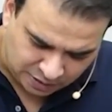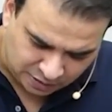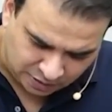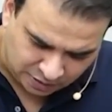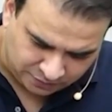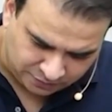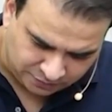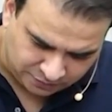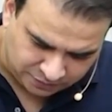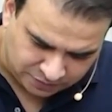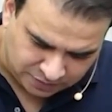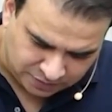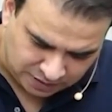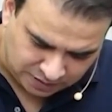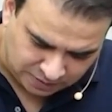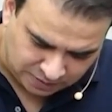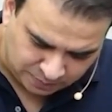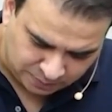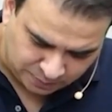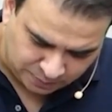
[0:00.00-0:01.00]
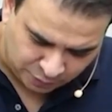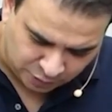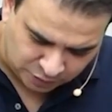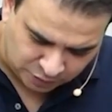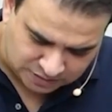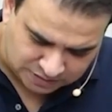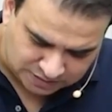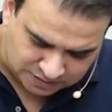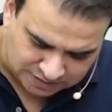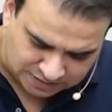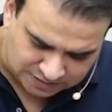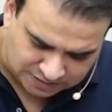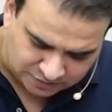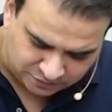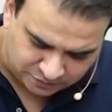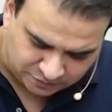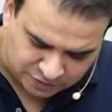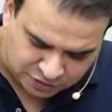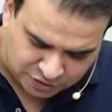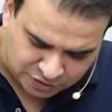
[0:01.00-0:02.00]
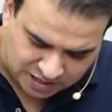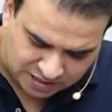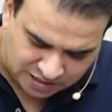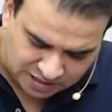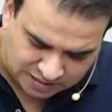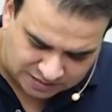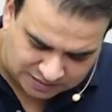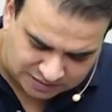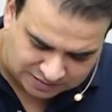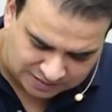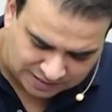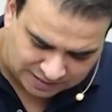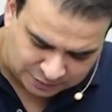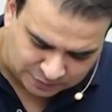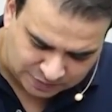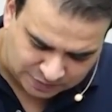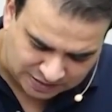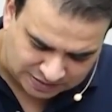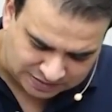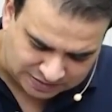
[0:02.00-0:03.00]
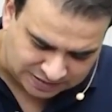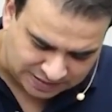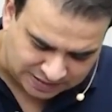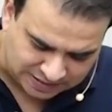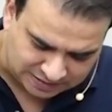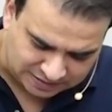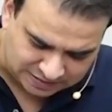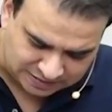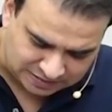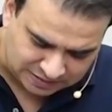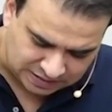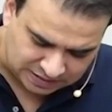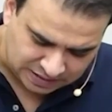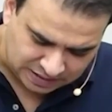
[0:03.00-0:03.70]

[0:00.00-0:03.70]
of the processus vaginalis as well inside this.